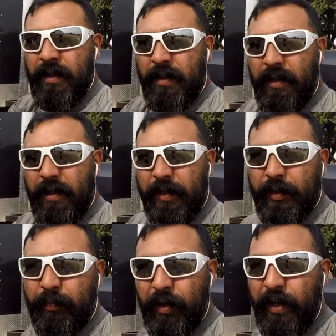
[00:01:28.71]
uh,
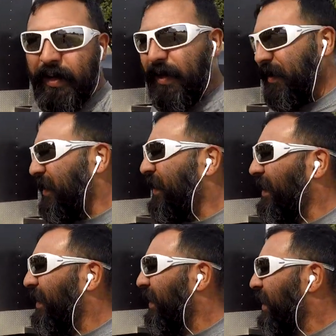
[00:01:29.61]
spray.
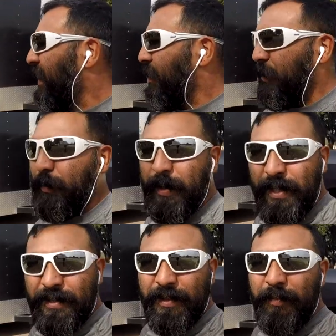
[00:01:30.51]
The
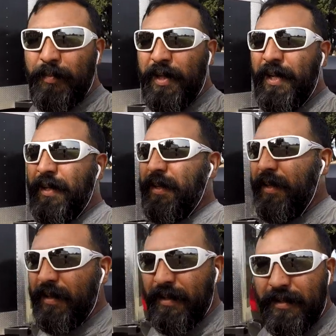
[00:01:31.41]
reason being
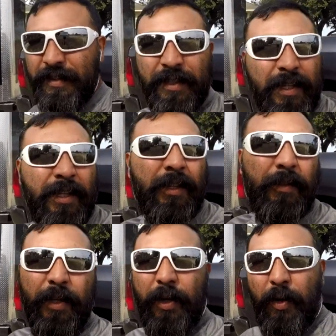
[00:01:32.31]
is
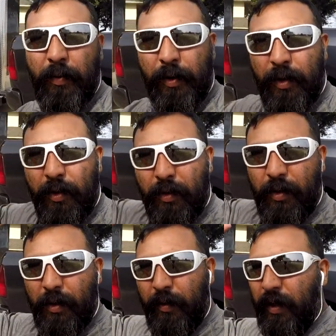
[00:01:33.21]
the owner
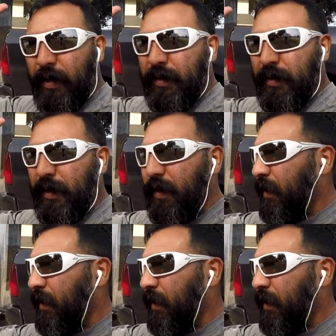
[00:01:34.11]
across the